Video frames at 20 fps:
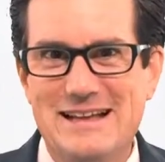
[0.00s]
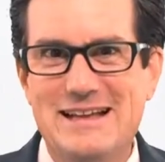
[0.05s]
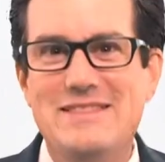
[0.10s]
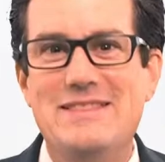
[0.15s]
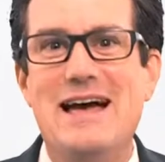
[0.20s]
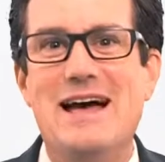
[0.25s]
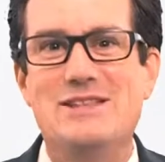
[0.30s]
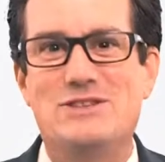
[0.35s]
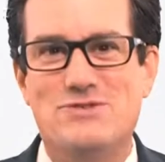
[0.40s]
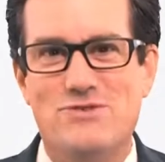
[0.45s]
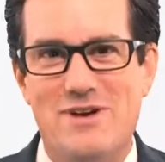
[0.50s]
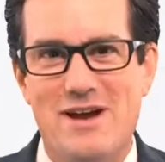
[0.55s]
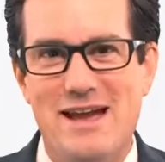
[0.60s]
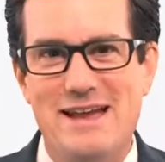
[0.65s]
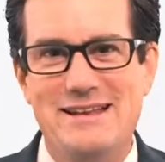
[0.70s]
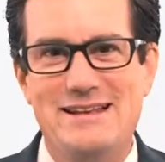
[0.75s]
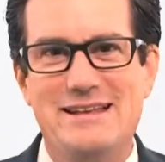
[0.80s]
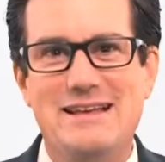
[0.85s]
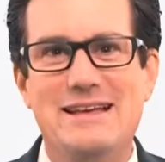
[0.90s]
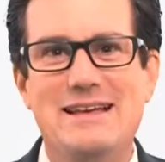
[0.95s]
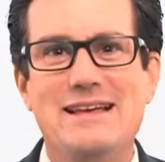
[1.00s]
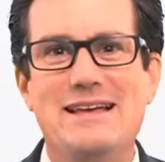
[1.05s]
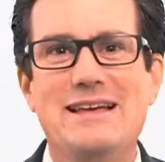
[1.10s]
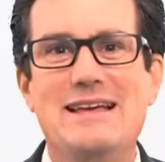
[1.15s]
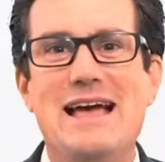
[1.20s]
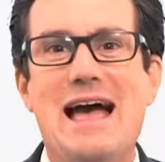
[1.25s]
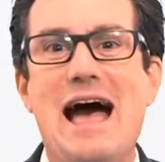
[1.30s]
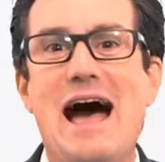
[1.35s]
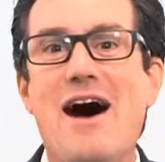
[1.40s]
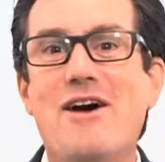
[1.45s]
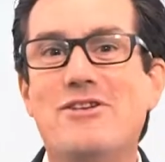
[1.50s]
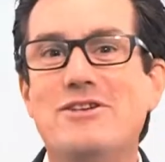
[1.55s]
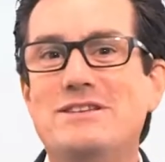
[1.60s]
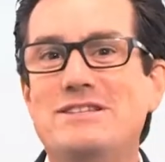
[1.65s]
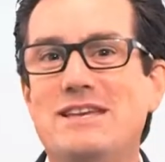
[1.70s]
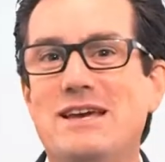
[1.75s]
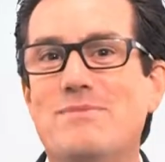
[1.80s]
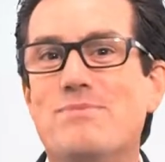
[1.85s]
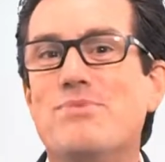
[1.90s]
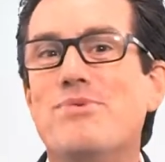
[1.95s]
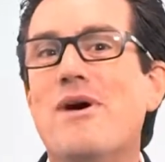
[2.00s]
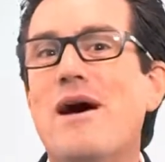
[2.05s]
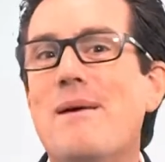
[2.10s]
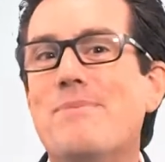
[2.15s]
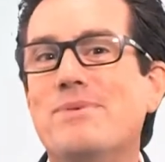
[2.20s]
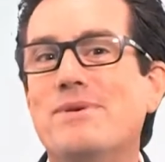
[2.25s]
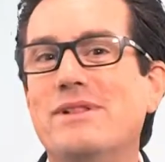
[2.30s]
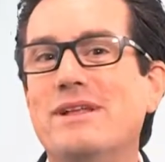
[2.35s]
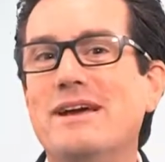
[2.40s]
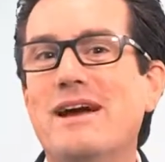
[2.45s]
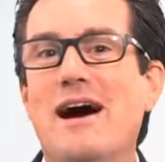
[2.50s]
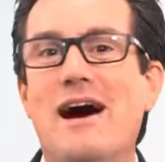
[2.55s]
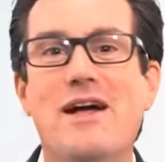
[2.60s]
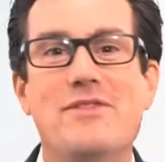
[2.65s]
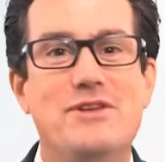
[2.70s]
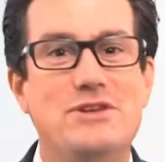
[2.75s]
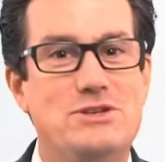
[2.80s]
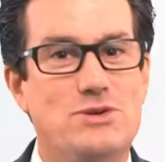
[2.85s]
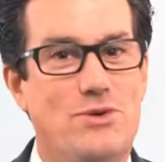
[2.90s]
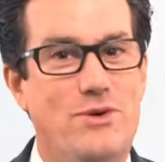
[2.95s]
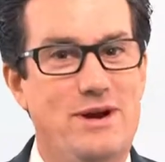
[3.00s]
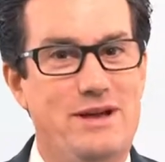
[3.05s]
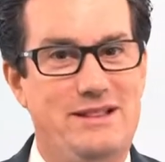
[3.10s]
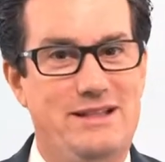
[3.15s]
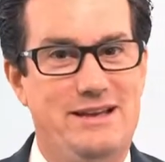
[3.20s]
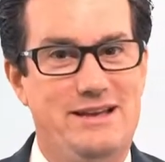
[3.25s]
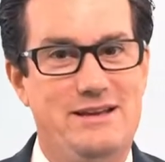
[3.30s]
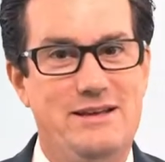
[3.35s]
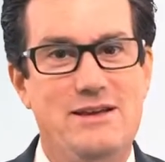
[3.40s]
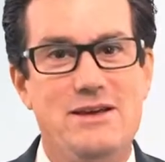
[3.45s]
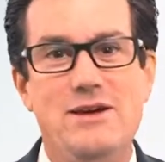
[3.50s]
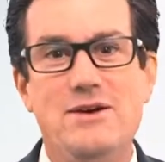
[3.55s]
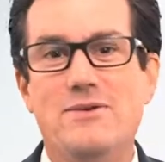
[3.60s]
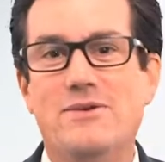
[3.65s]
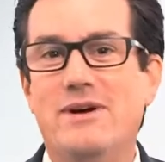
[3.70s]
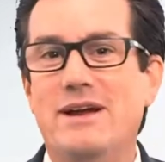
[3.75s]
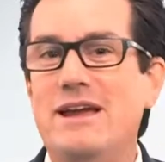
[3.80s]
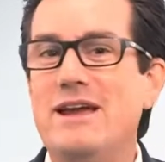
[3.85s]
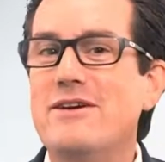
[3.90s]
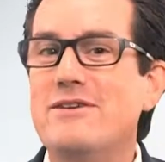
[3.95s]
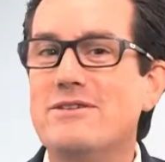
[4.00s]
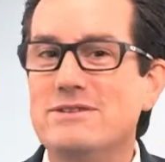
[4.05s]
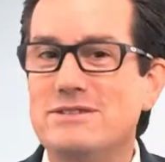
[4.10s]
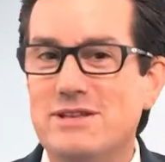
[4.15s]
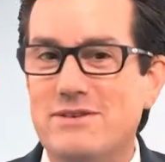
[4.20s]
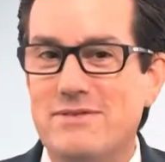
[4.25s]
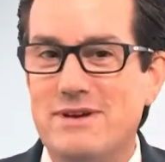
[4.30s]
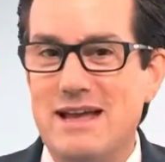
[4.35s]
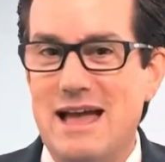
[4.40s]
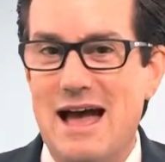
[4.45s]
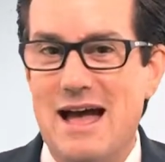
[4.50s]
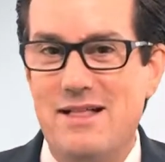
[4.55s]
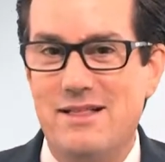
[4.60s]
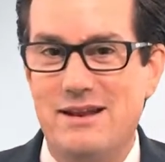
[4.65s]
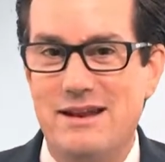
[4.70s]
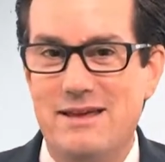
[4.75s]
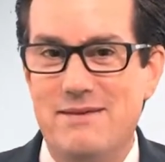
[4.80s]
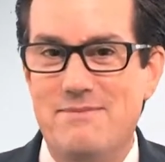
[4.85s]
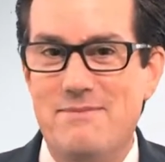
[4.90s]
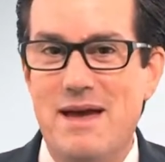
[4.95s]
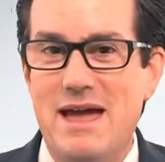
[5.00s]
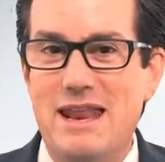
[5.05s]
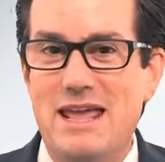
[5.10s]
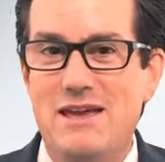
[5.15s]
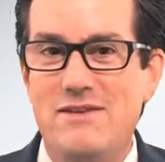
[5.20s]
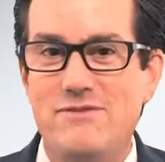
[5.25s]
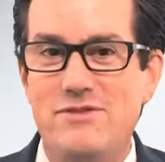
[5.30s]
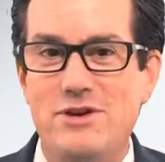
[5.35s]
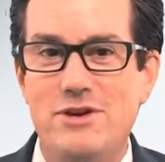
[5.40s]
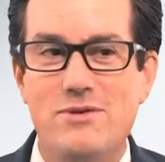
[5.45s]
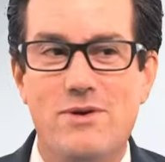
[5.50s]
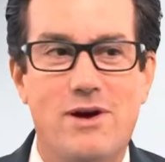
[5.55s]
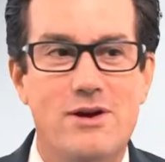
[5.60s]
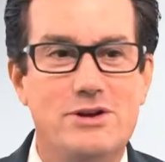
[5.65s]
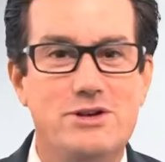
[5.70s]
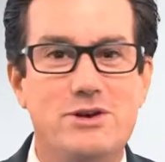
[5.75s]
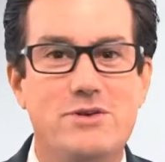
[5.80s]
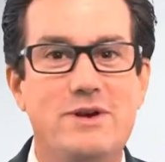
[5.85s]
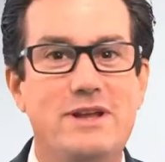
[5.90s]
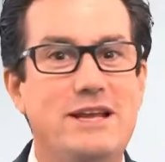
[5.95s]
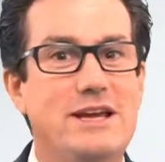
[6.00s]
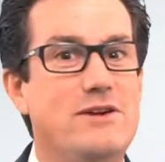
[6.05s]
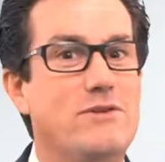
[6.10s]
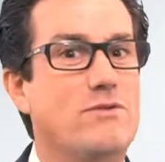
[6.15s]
That's right, how to sit properly on the toilet. Well, here's the reality. Many of you are doing it